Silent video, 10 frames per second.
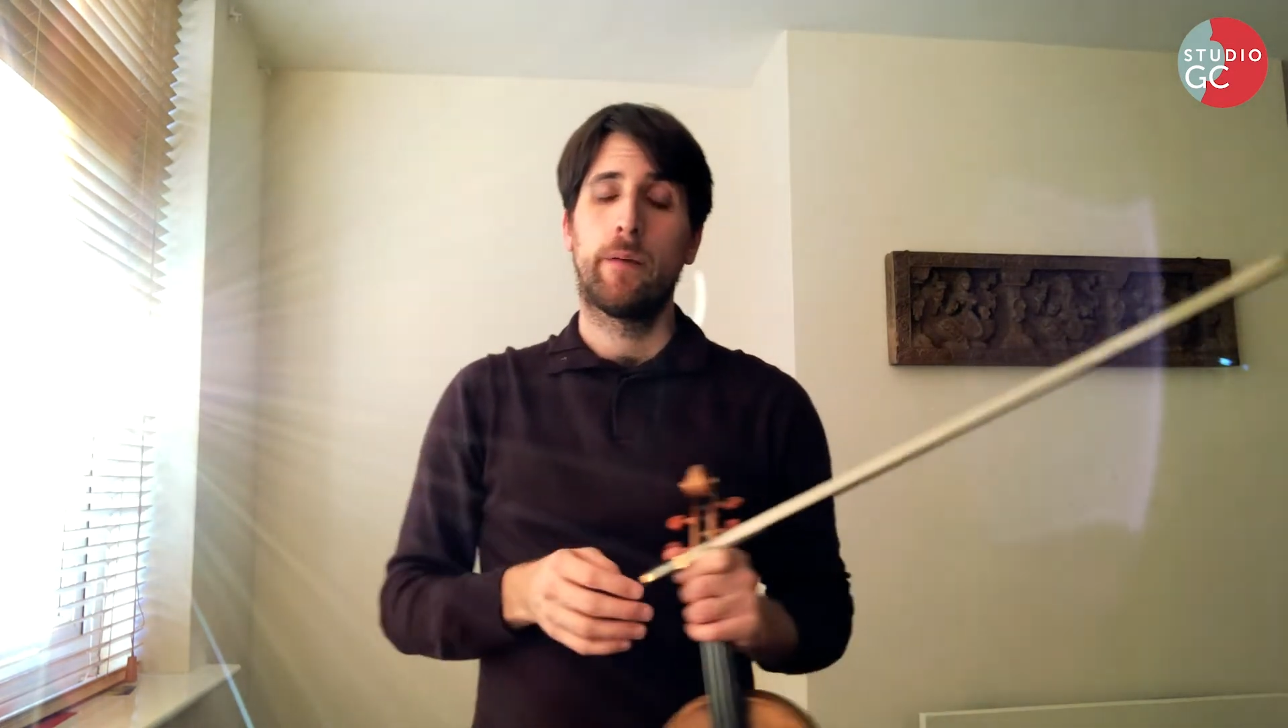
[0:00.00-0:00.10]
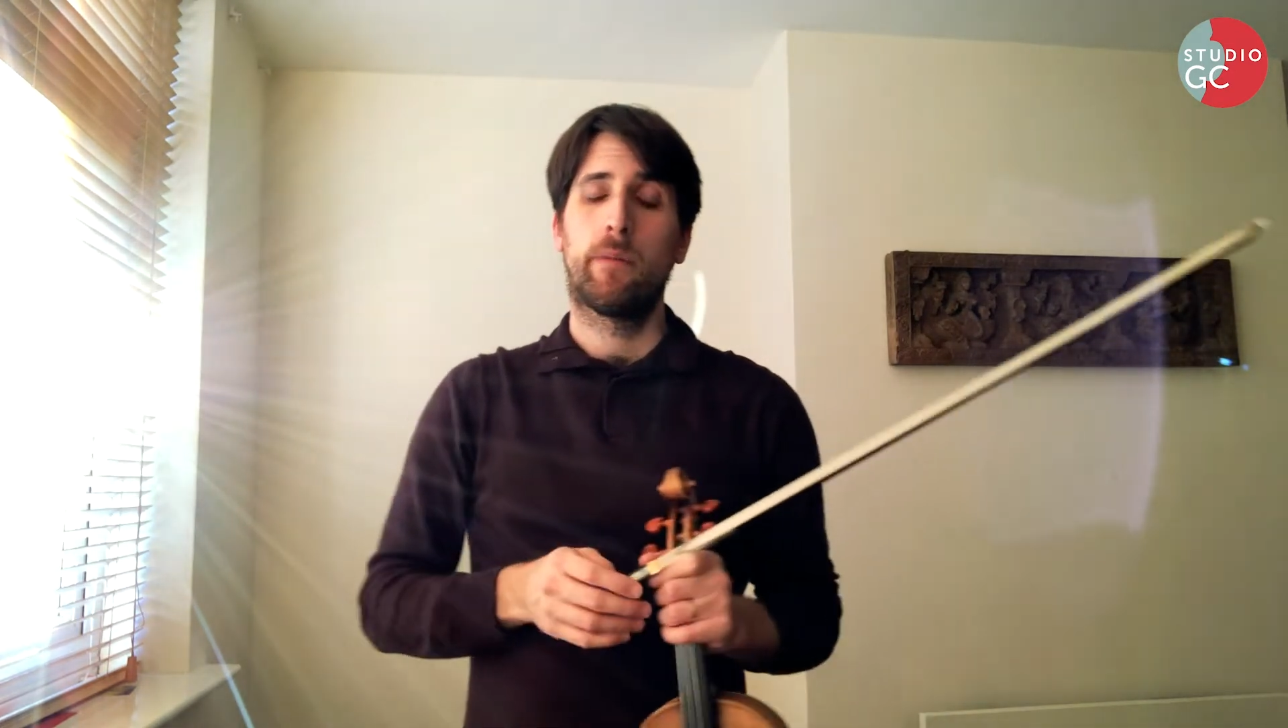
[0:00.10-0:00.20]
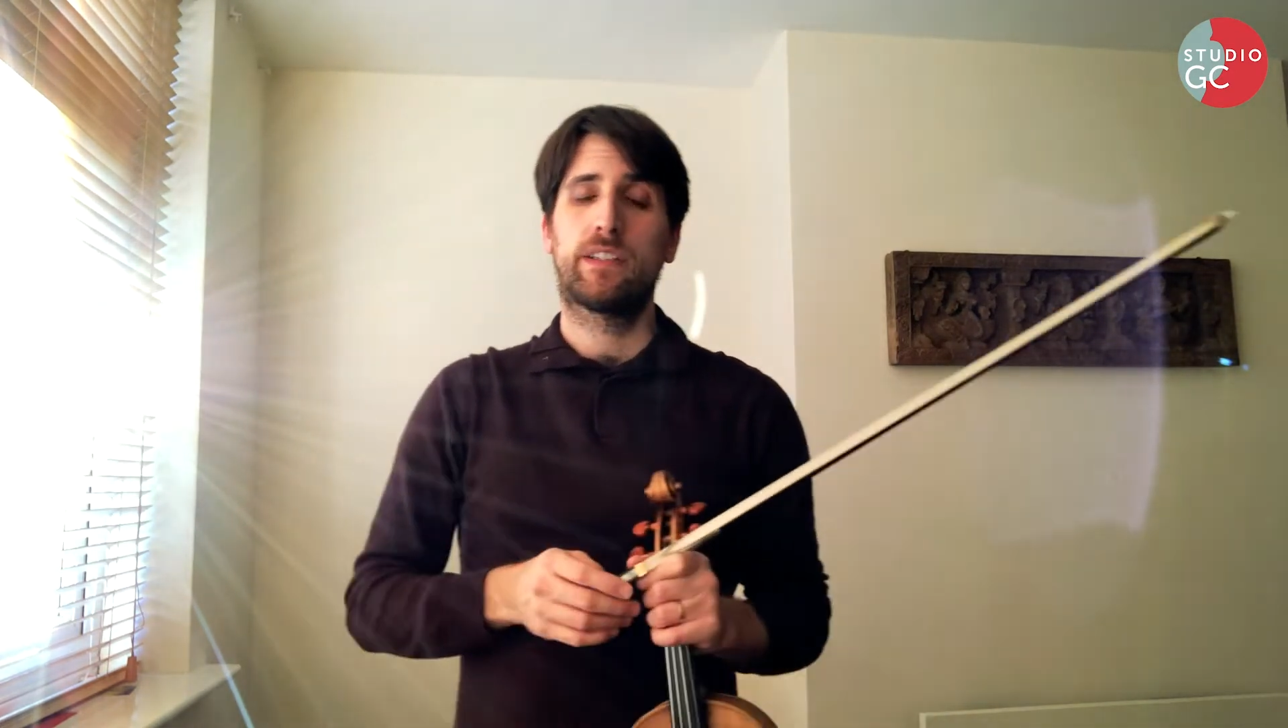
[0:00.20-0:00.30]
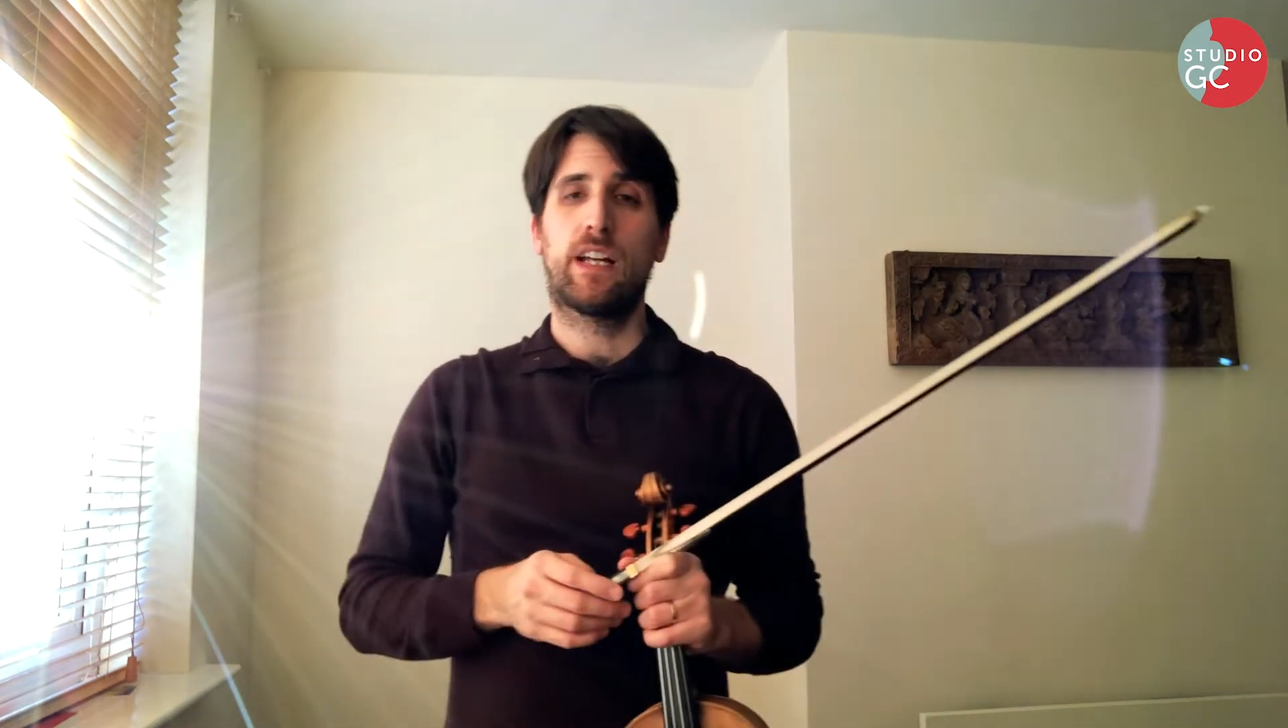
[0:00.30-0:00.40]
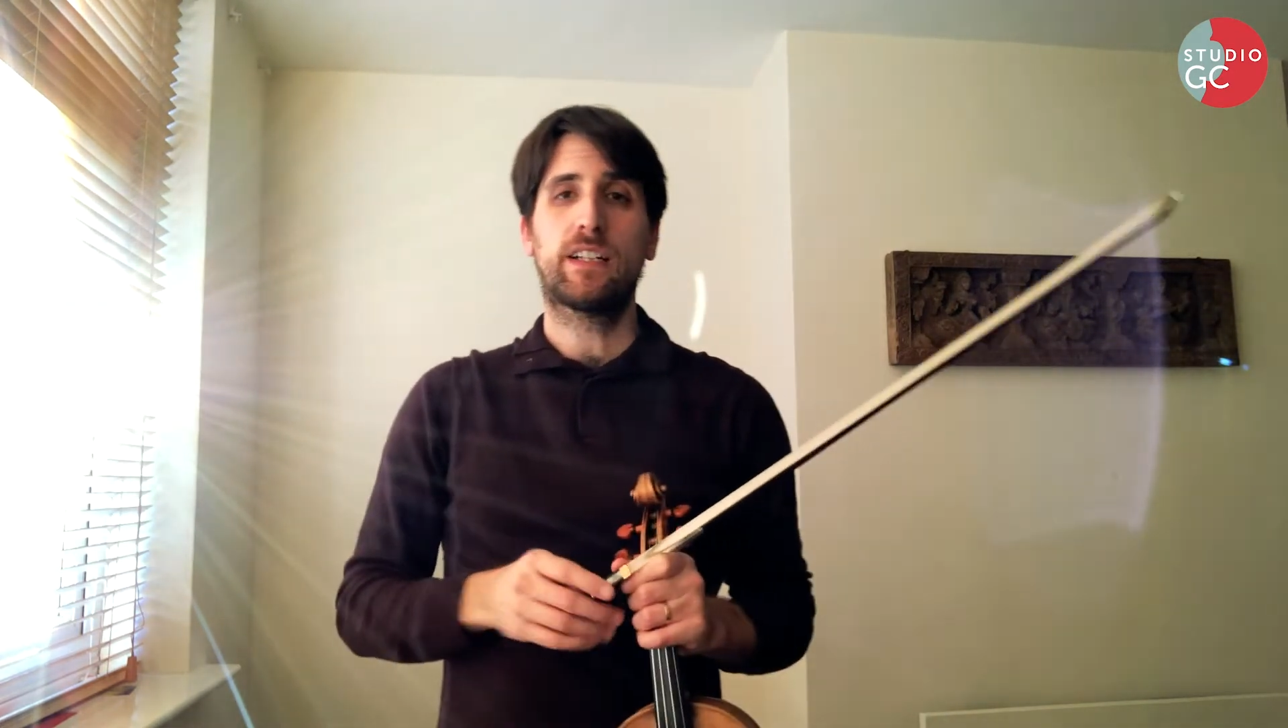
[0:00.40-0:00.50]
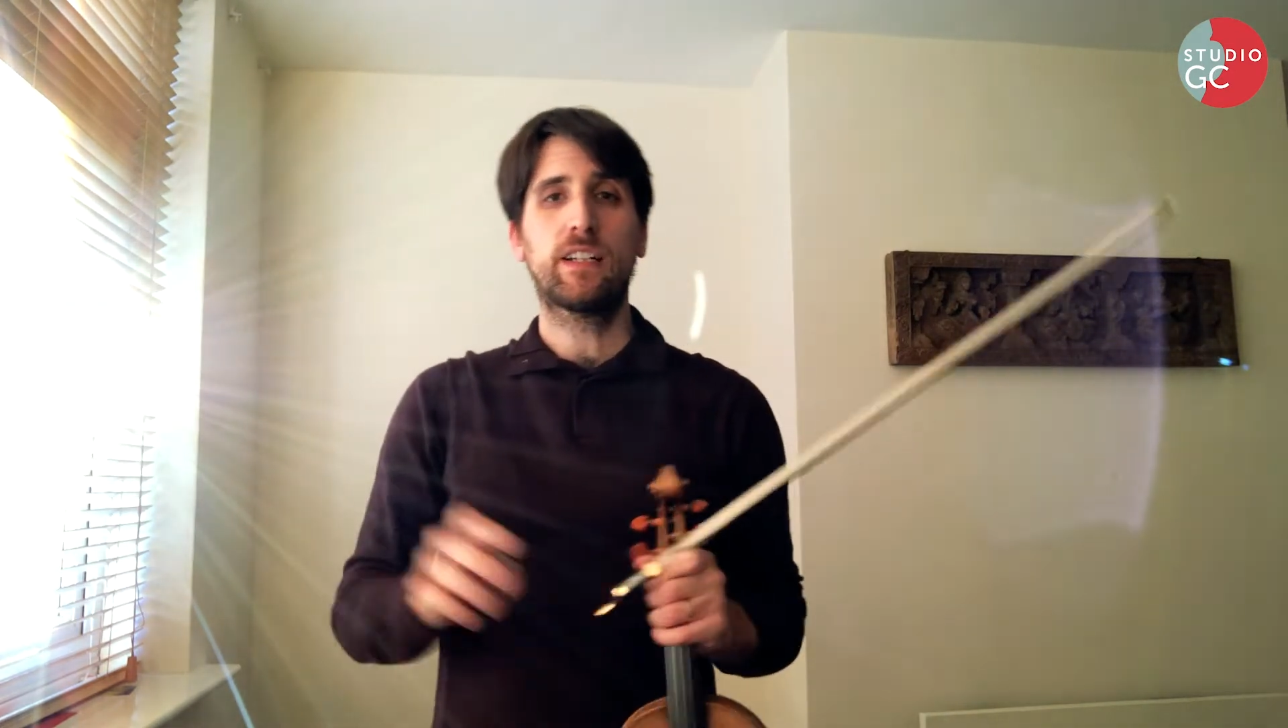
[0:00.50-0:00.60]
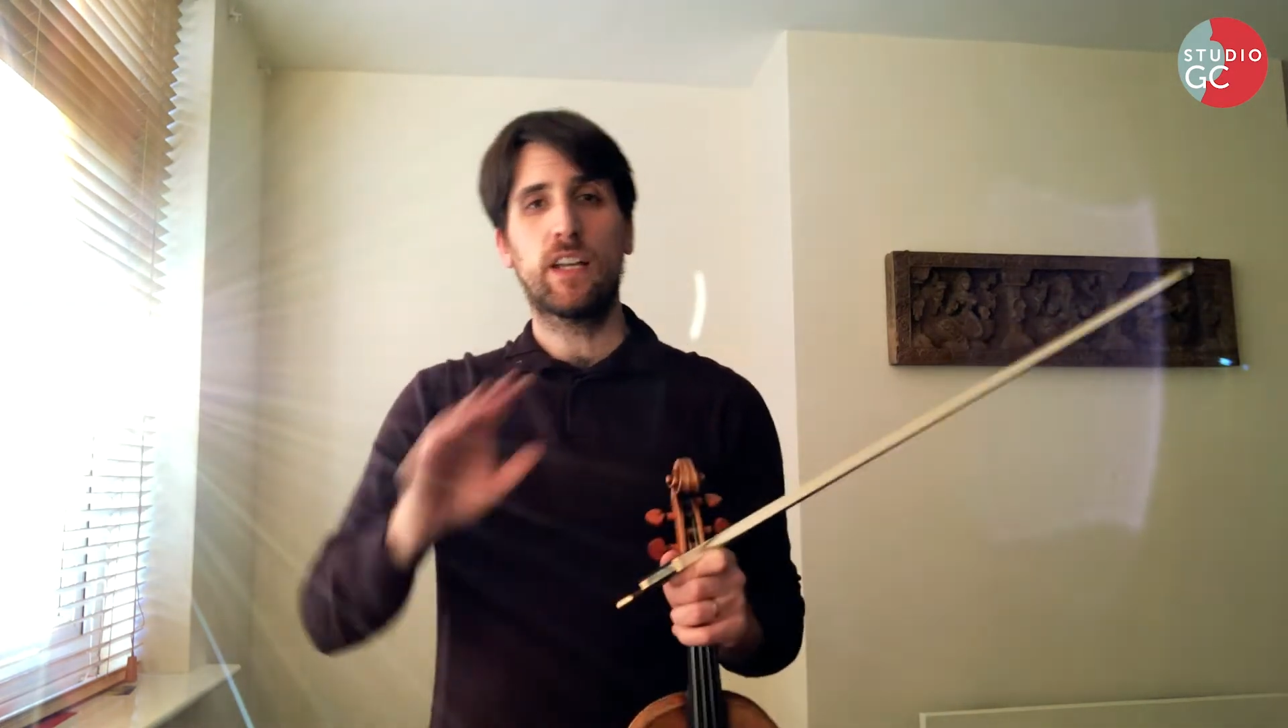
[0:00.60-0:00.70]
But I can